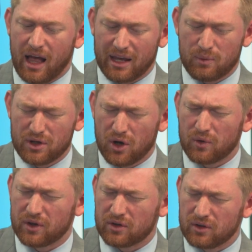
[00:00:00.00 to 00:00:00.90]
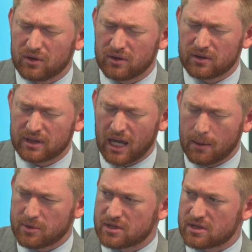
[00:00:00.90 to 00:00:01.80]
We know that
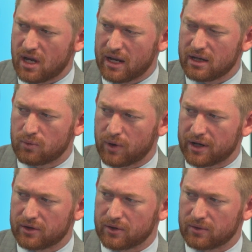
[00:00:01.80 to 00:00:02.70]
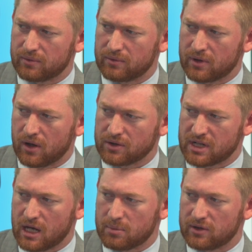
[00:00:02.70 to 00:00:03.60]
campuses, any regular college
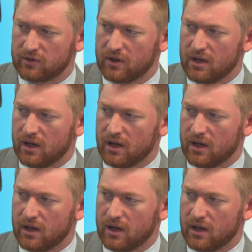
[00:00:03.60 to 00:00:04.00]
campus,